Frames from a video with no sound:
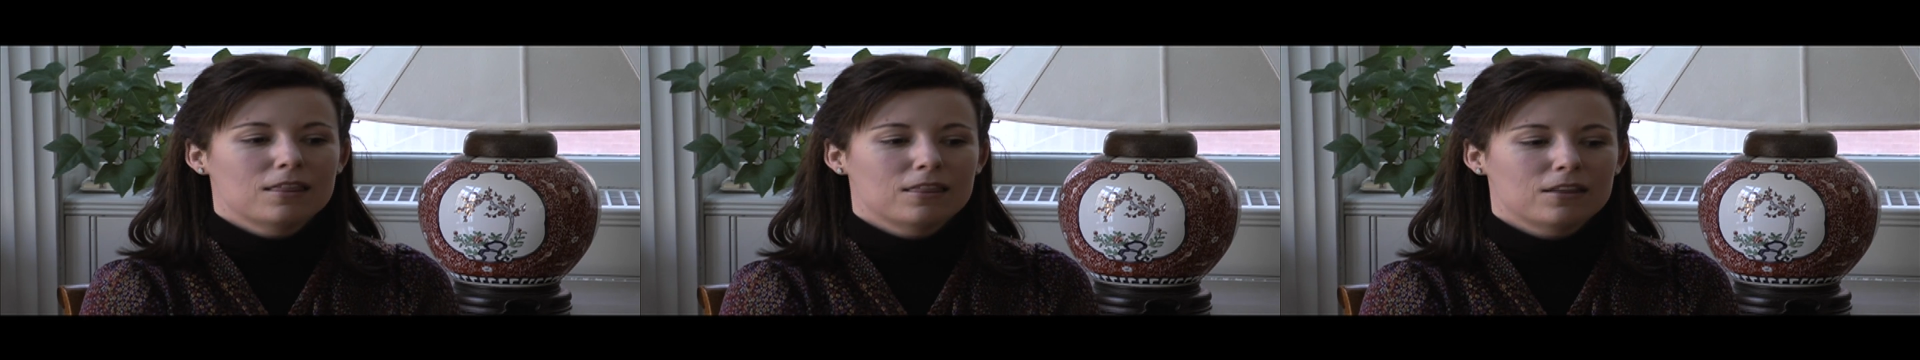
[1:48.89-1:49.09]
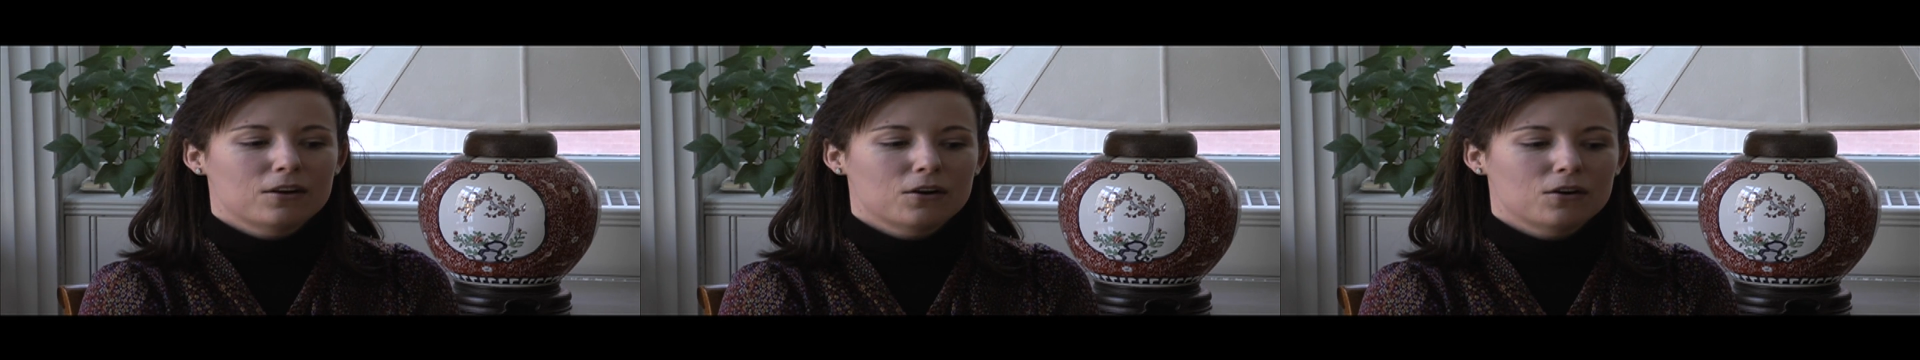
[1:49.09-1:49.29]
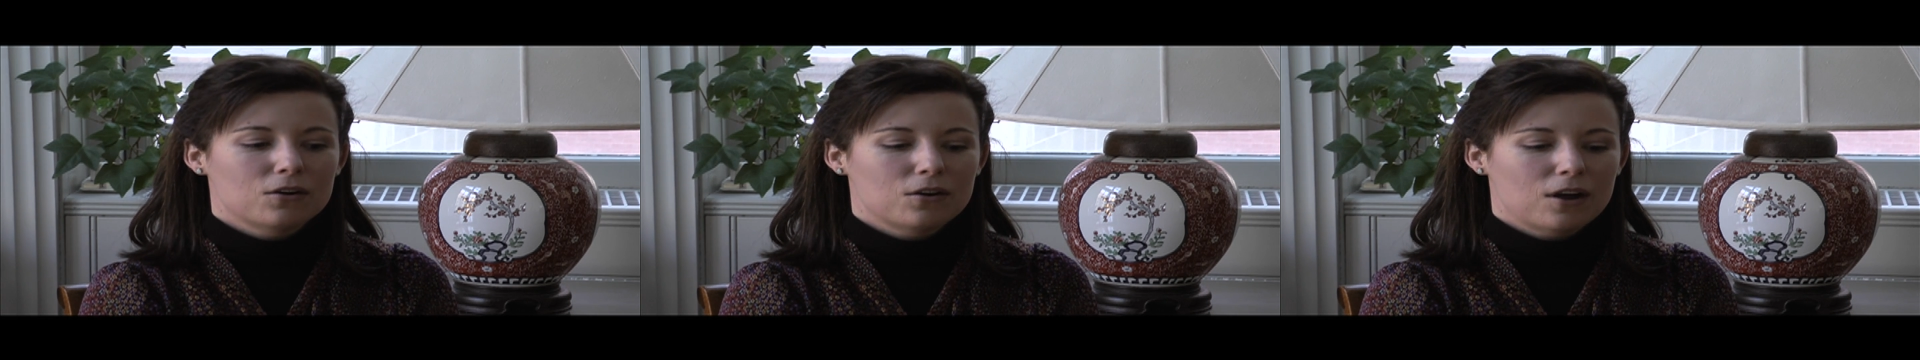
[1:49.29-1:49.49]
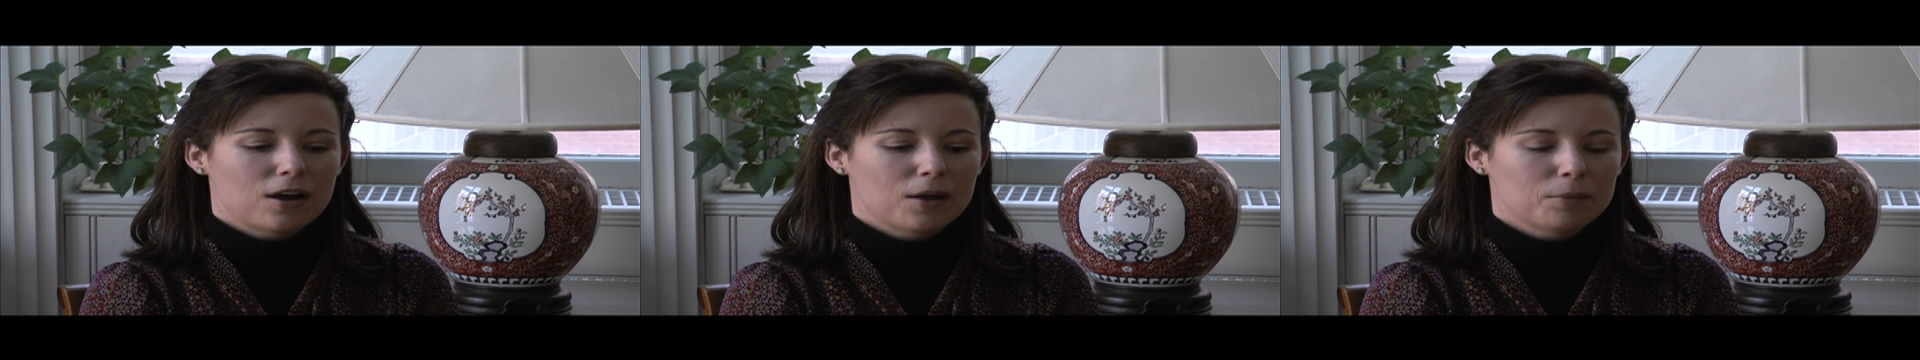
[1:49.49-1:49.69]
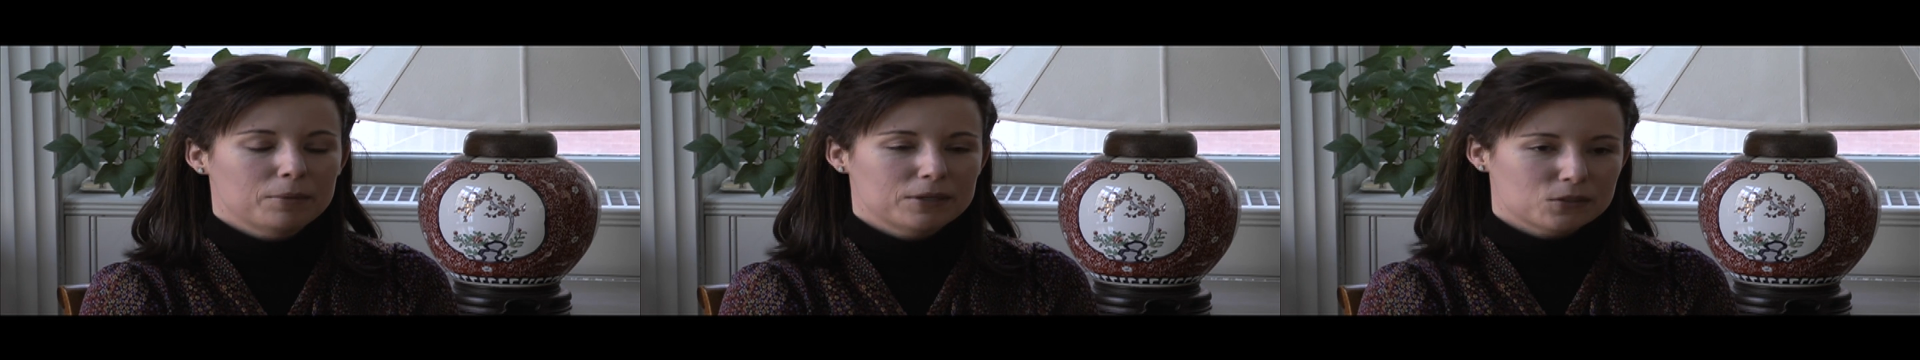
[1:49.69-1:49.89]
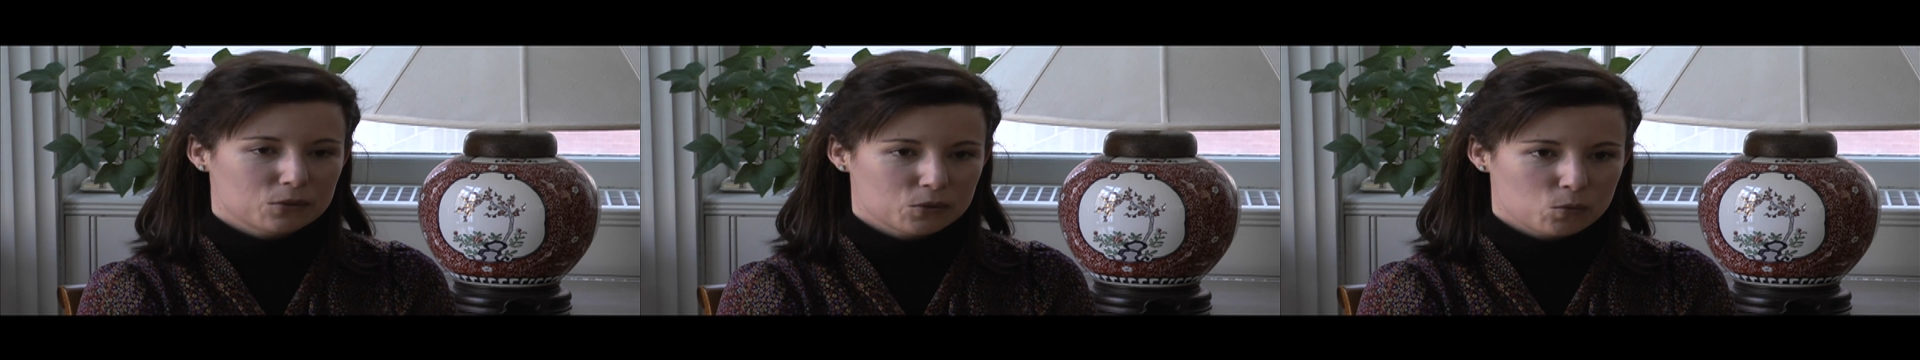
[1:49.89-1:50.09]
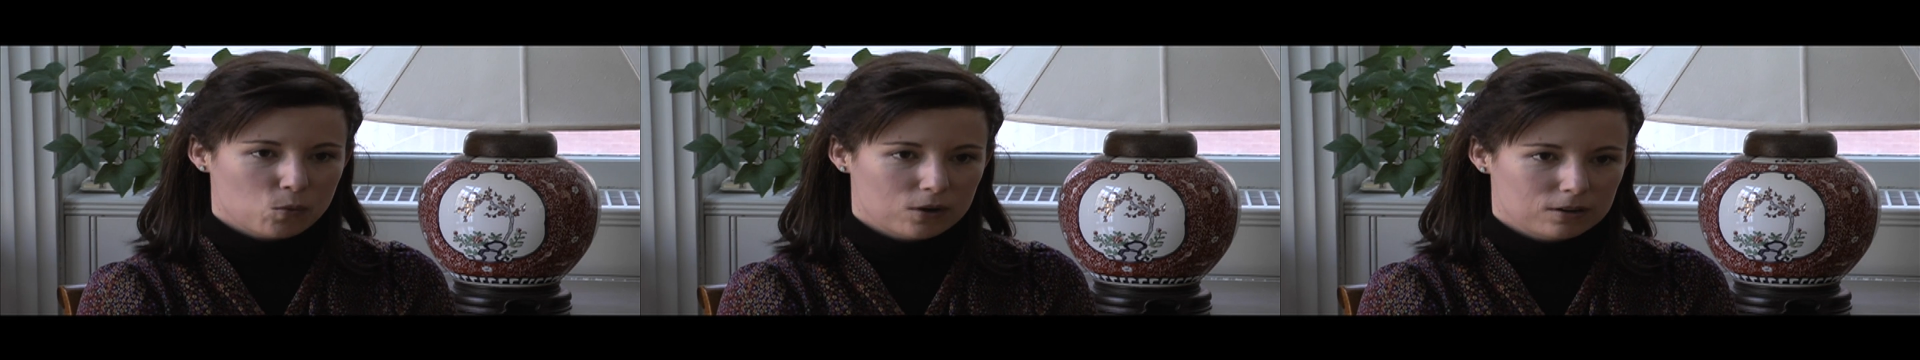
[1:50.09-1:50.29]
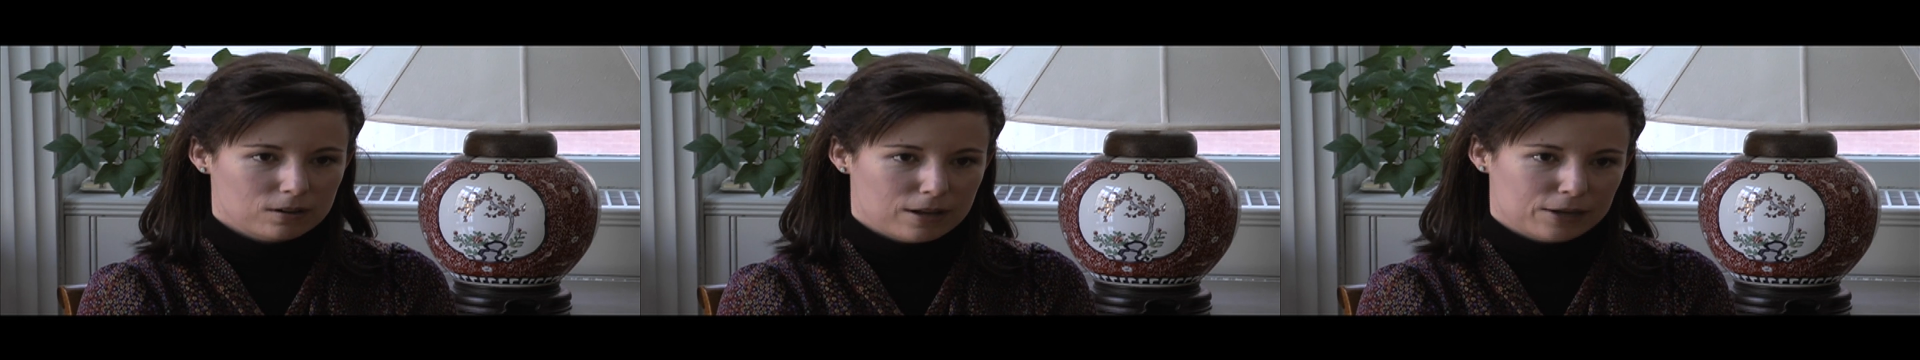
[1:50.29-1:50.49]
There basically was
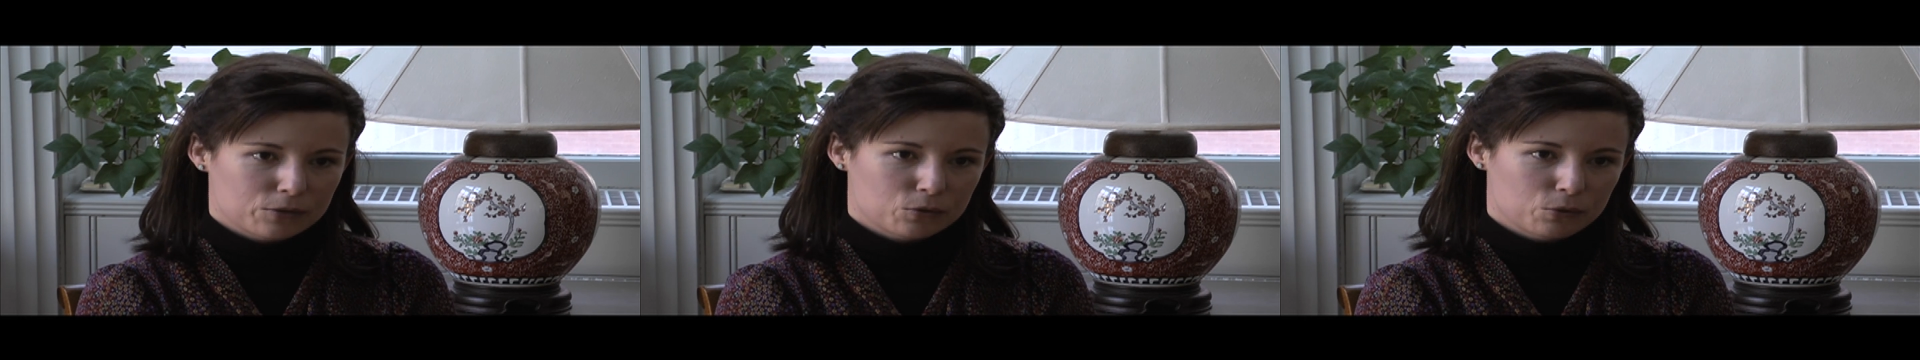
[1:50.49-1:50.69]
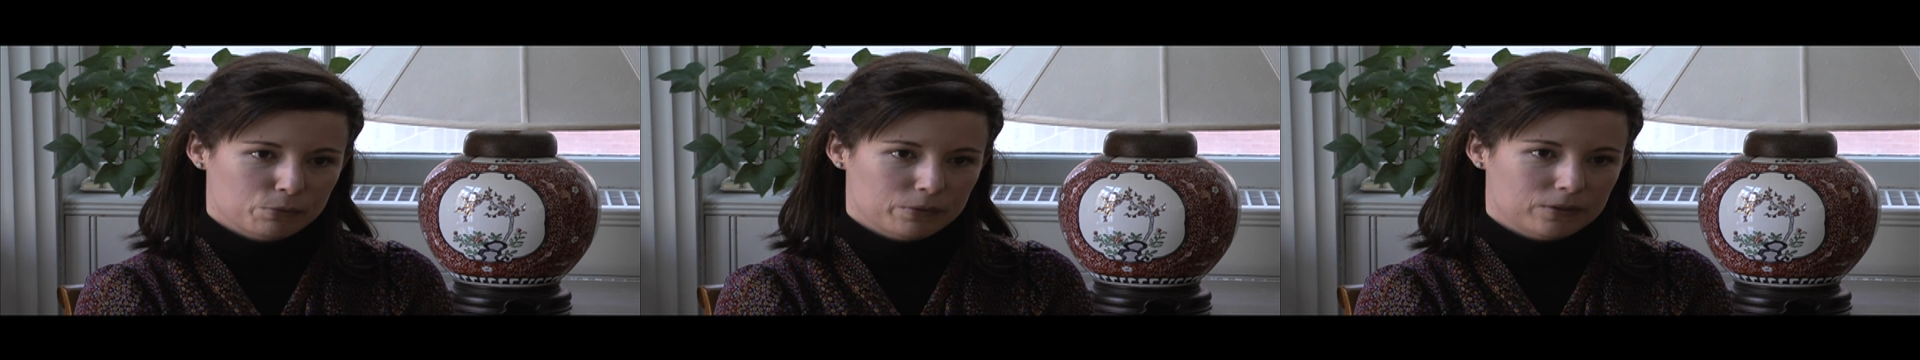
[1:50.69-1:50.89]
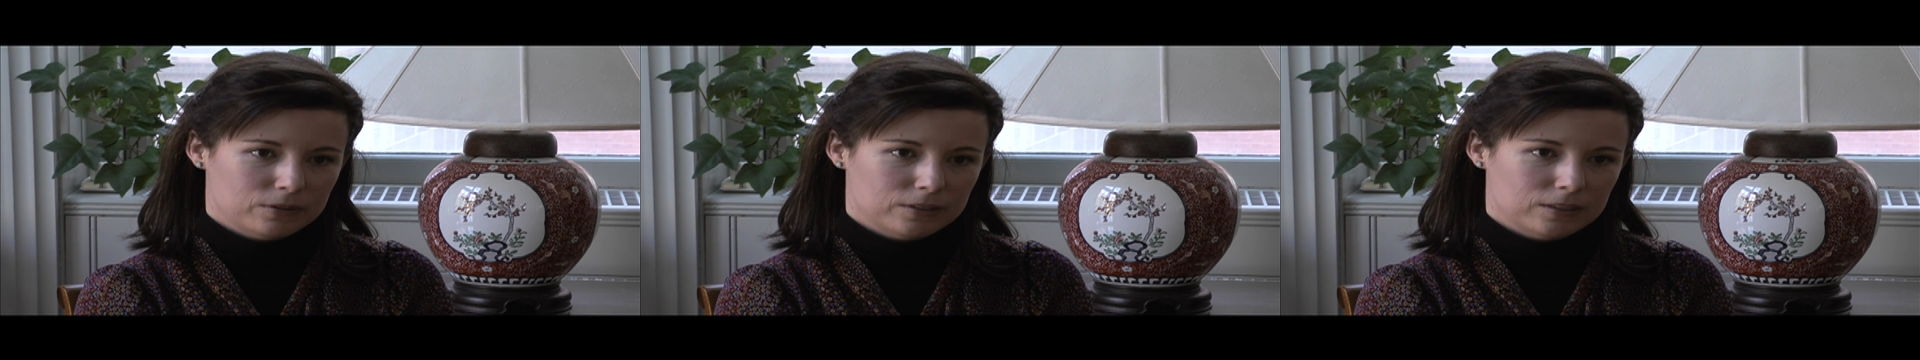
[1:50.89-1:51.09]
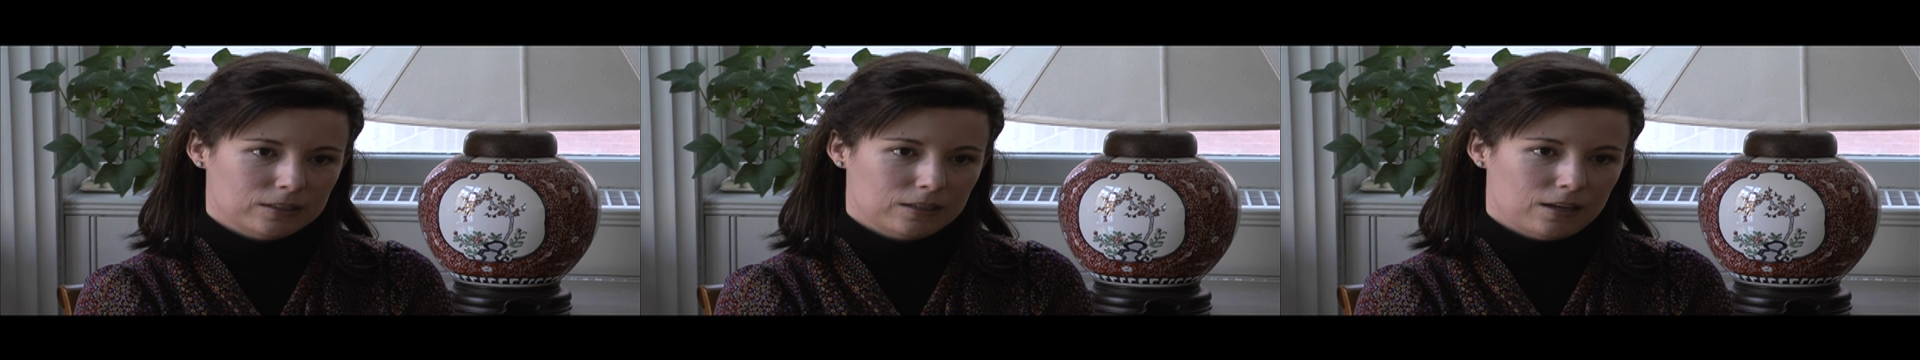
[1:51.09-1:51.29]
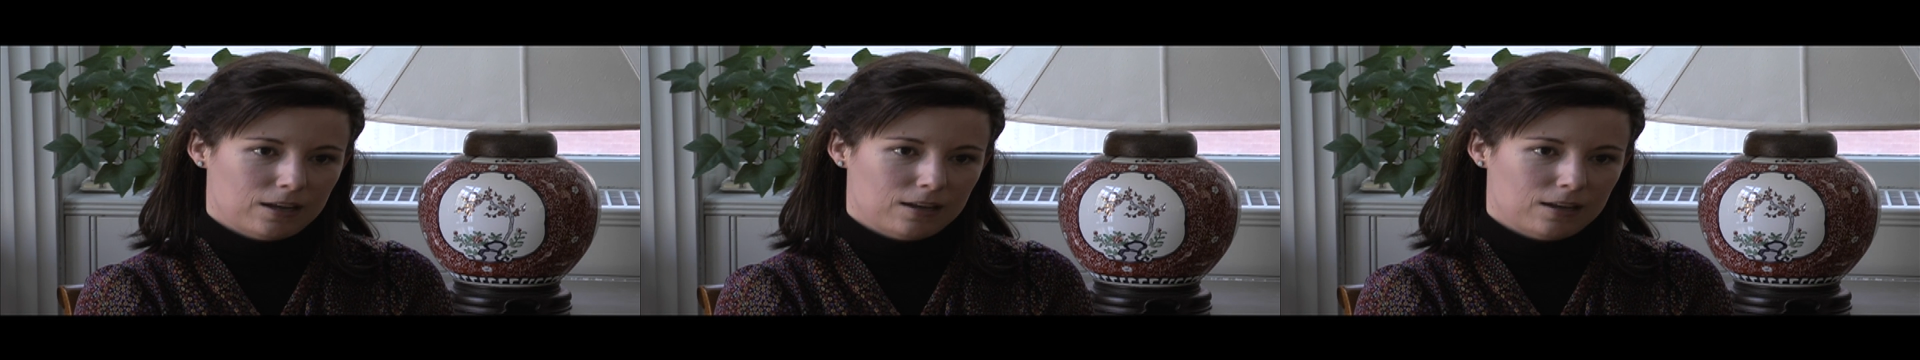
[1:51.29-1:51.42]
one classroom building